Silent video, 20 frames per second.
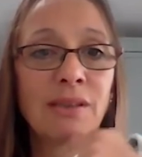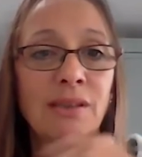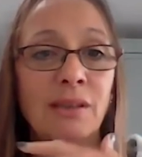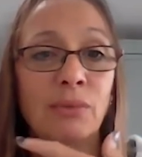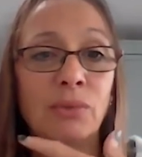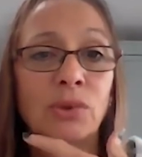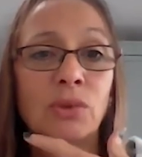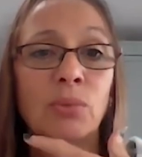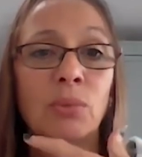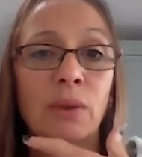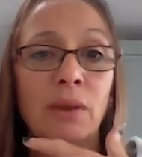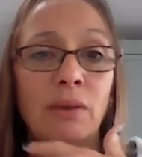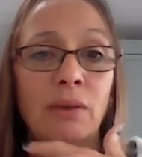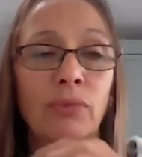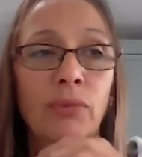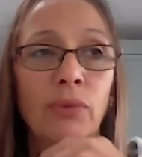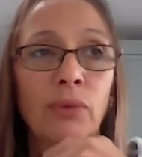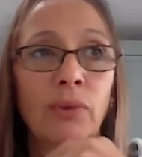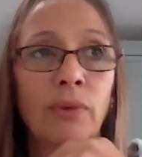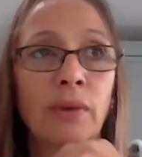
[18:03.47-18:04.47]
It was
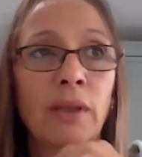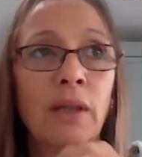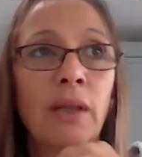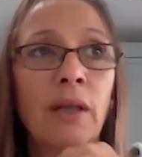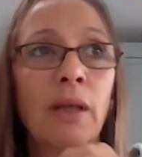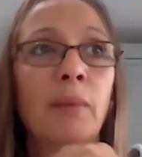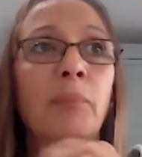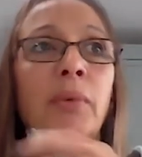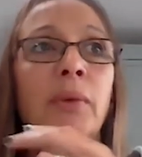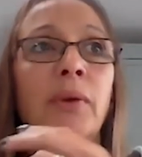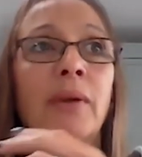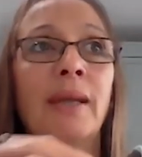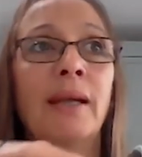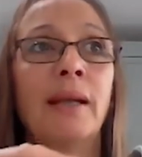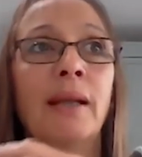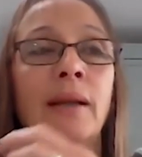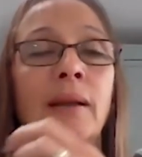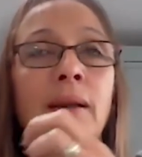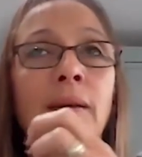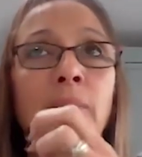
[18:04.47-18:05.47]
wonderful. But
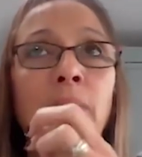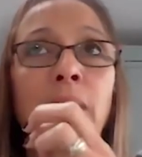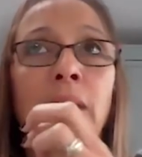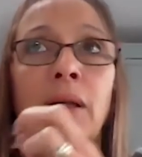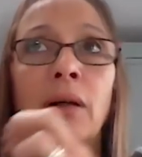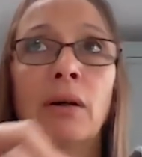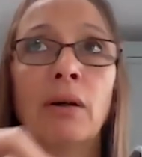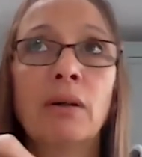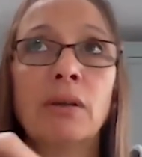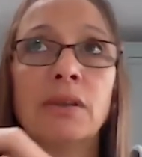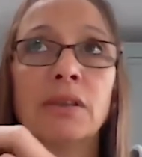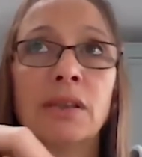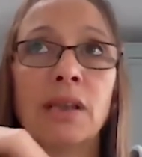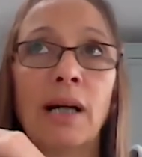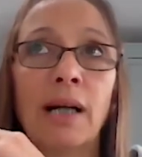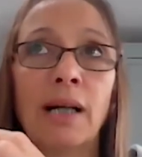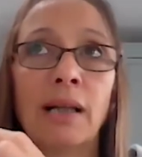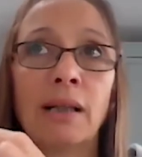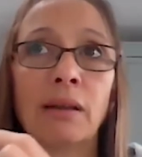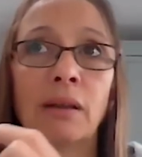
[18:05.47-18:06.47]
then, because
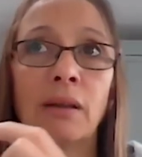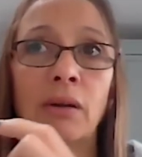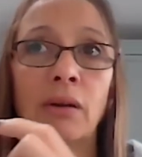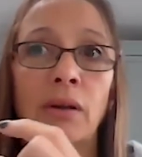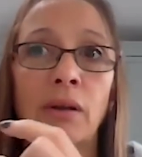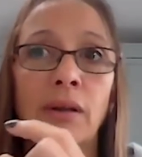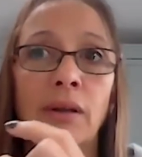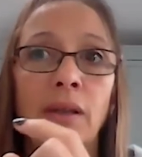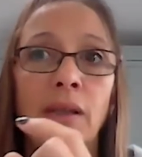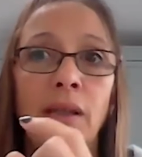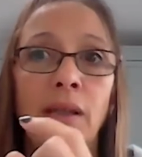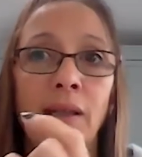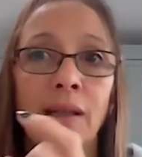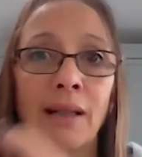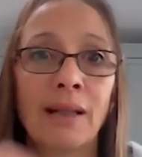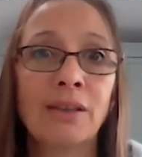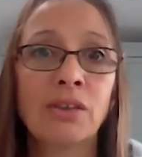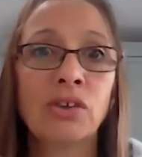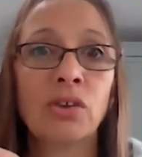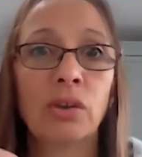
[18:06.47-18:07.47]
I'd got the
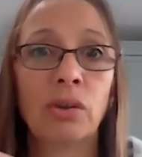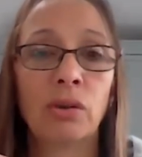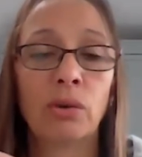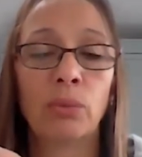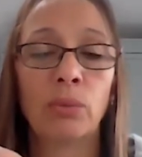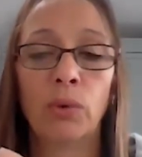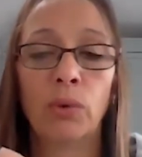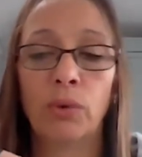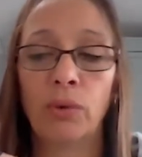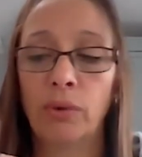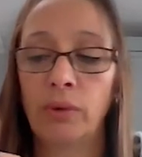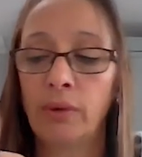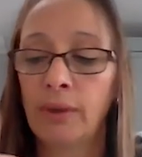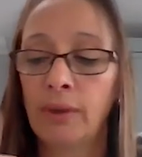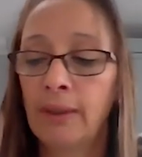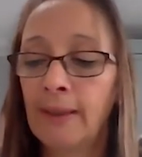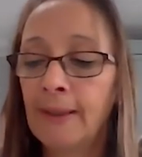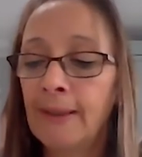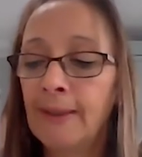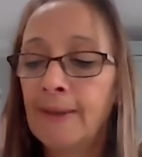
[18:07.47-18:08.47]
national award,
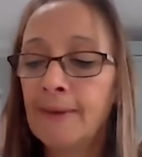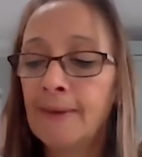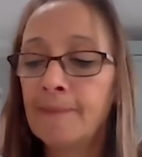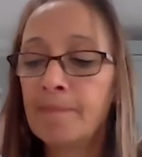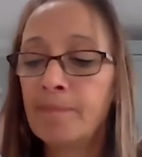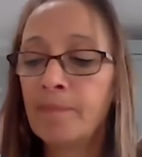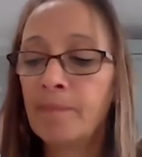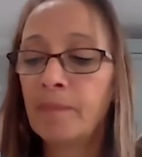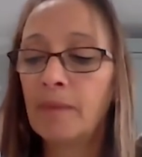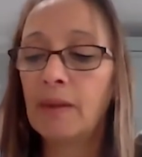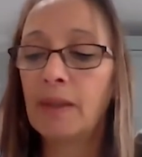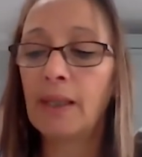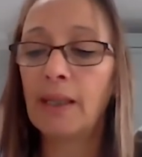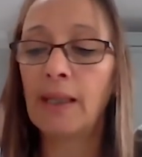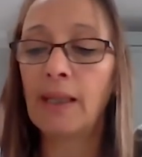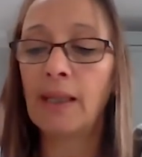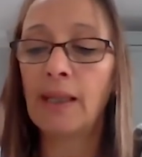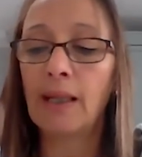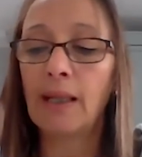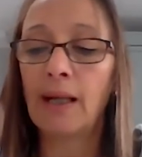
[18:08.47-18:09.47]

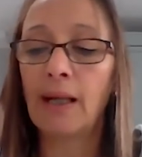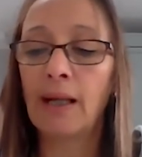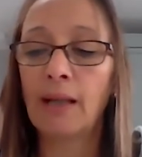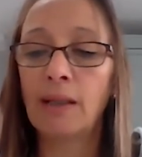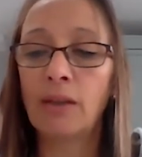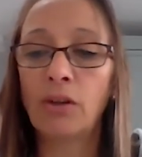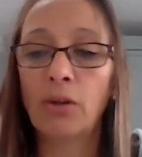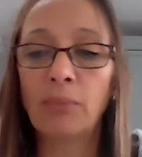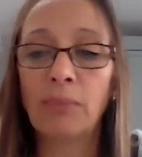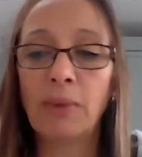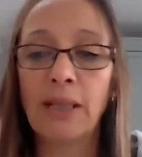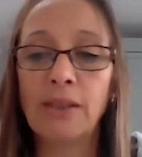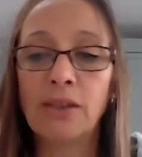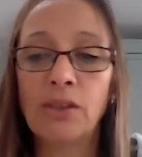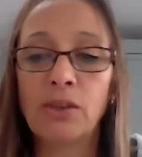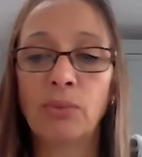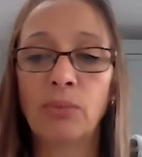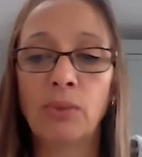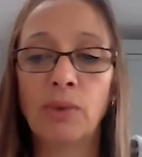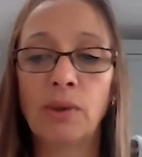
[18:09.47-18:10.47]
the
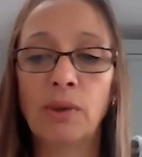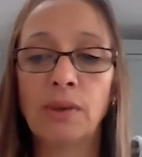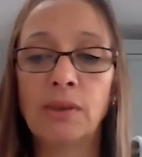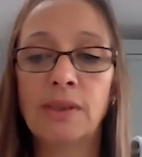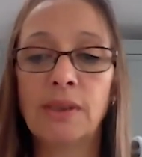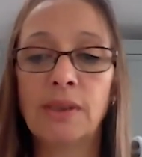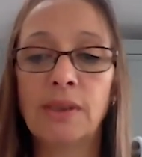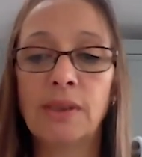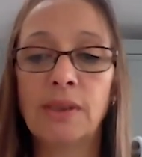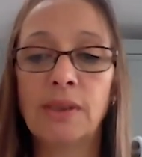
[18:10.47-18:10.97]
nomination was